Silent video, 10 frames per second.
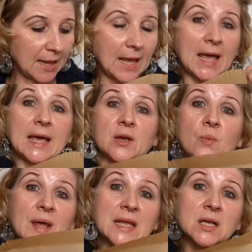And
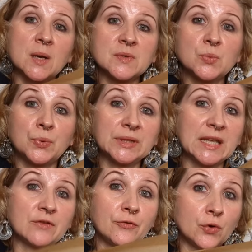when it comes to
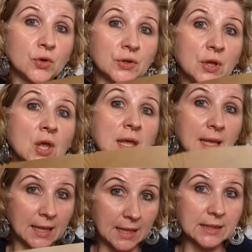putting food
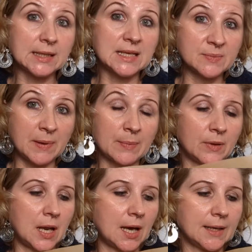in these paper
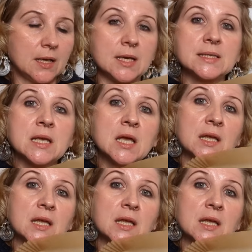liners,